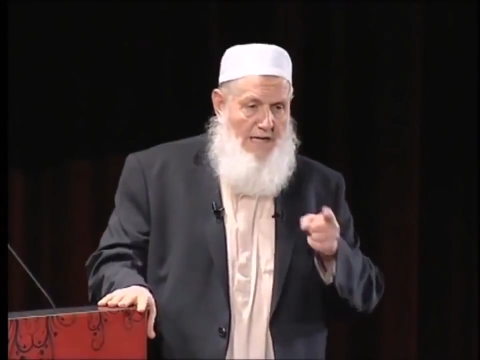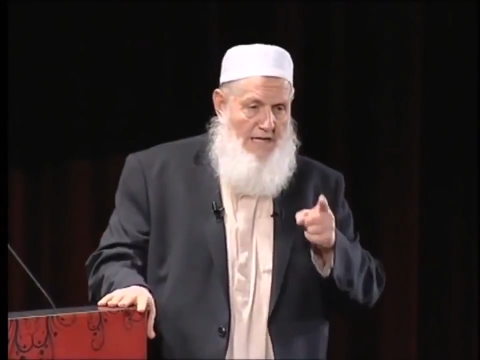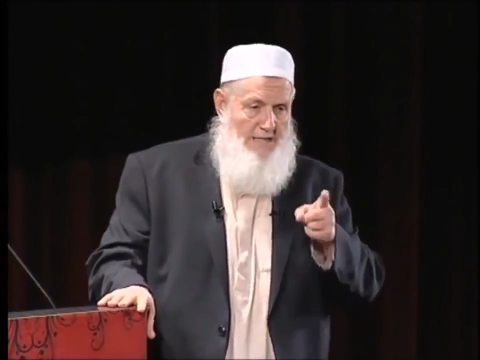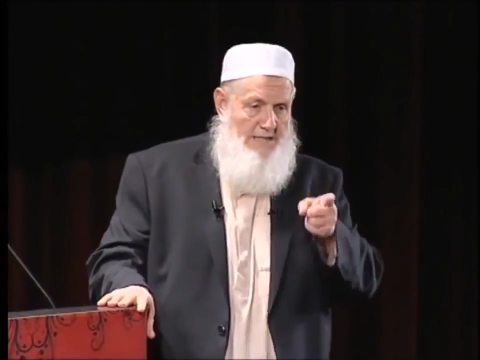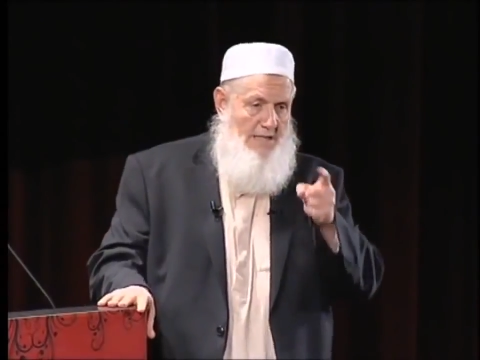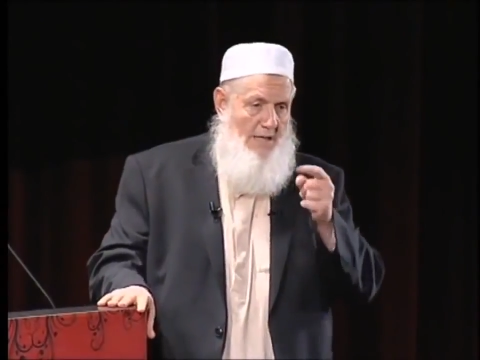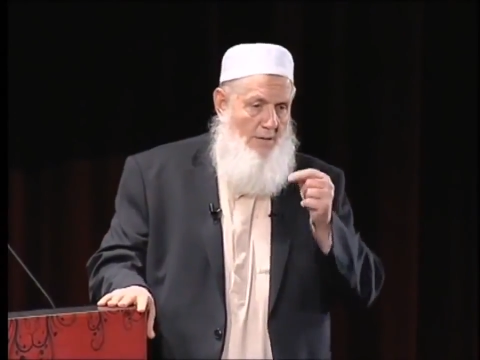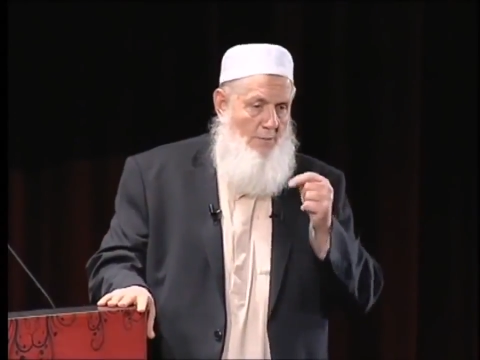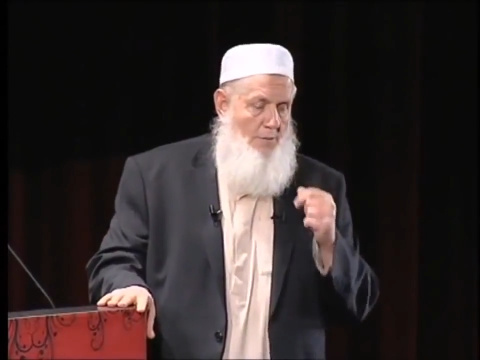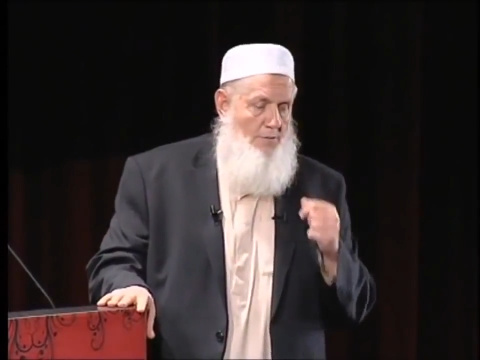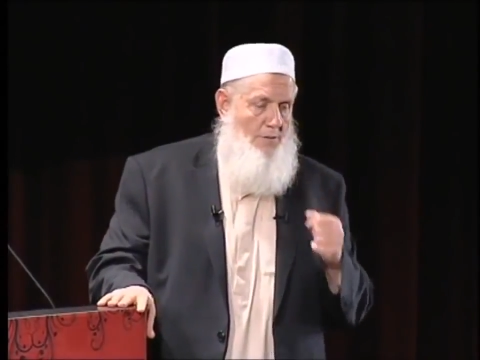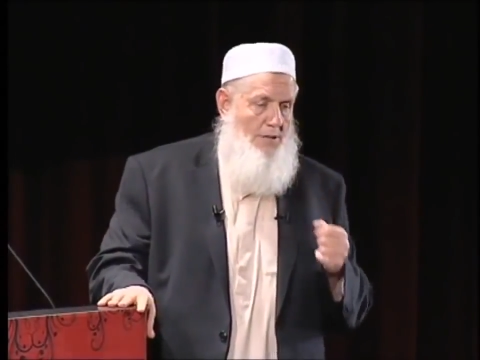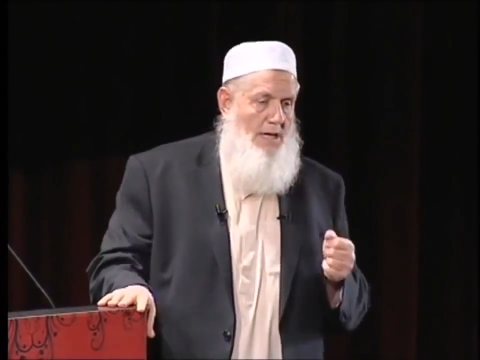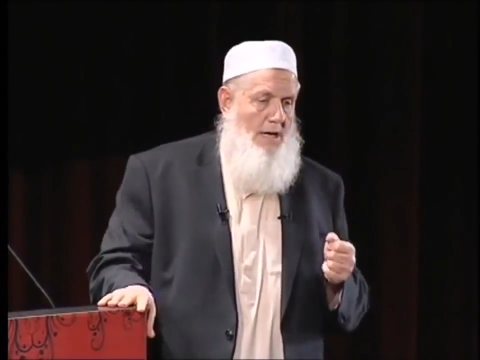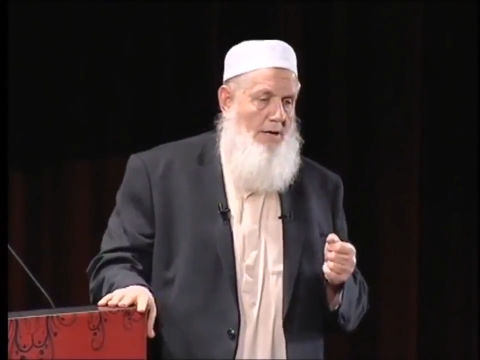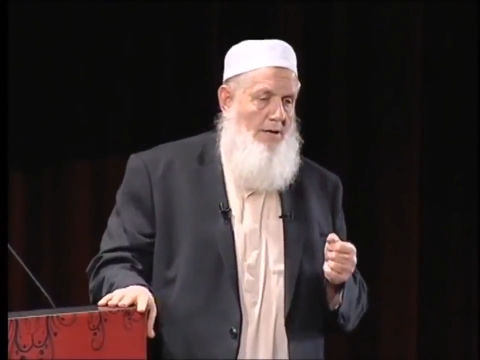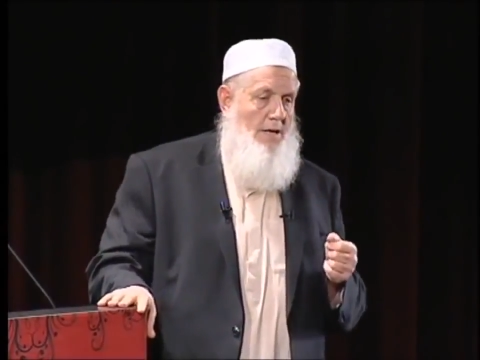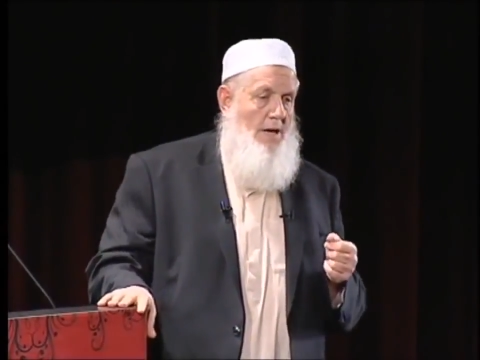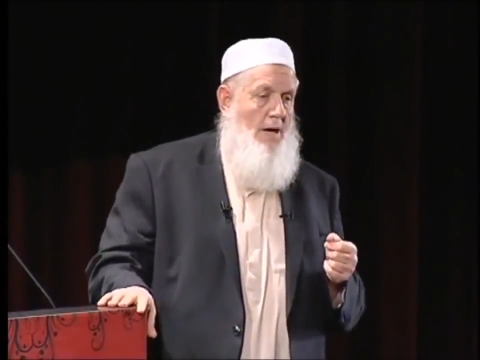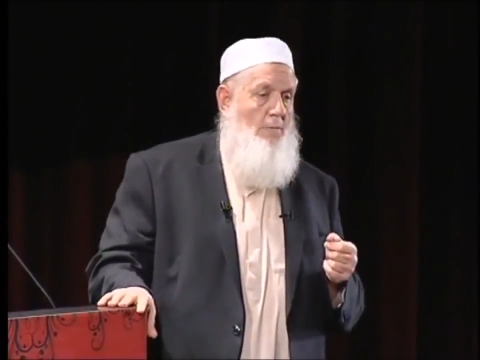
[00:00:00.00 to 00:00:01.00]
Last night we were
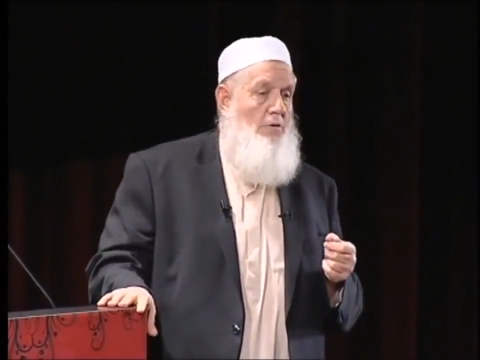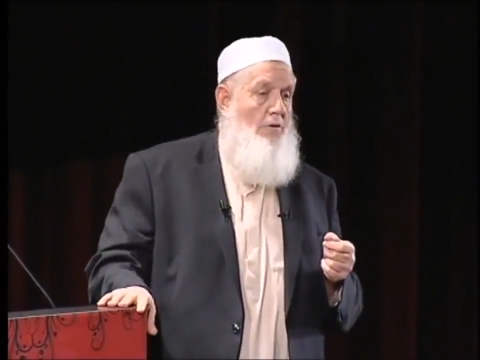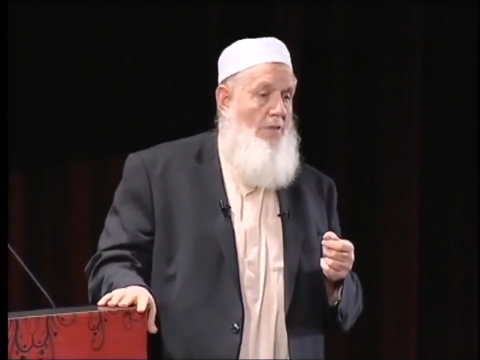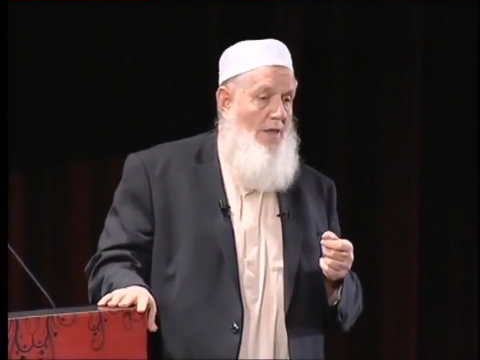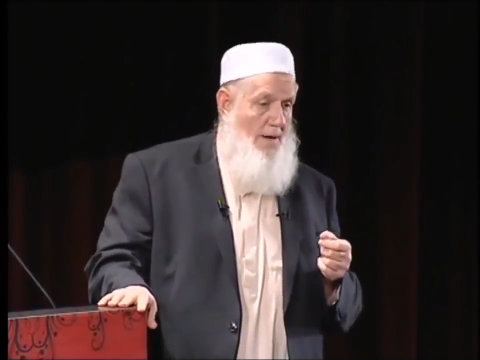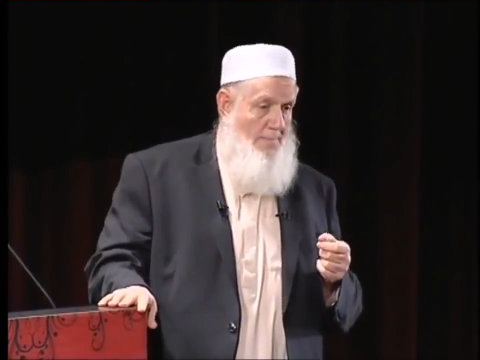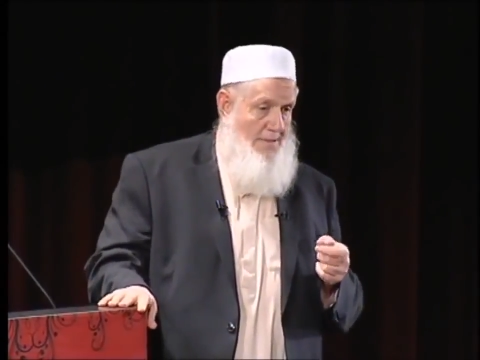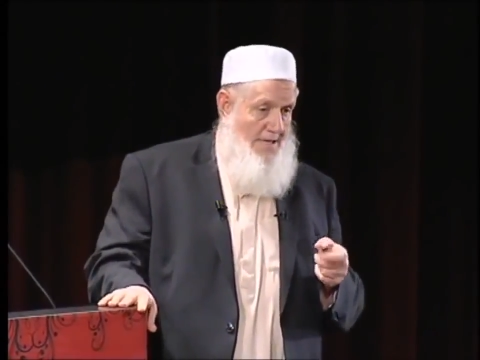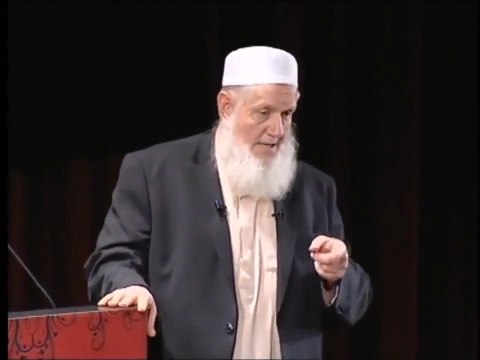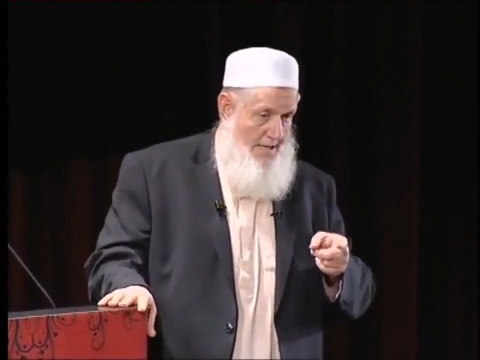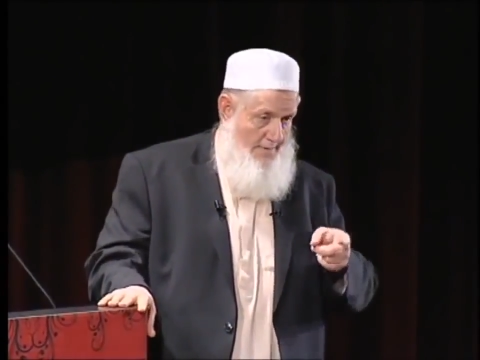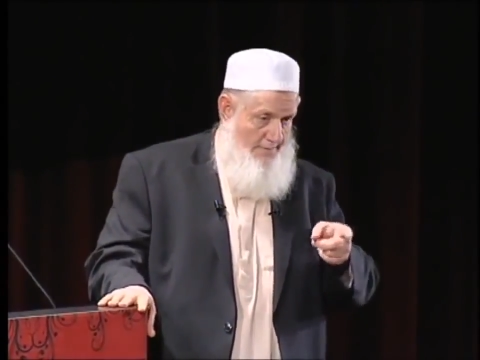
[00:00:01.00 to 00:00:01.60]
down in Abu Dhabi.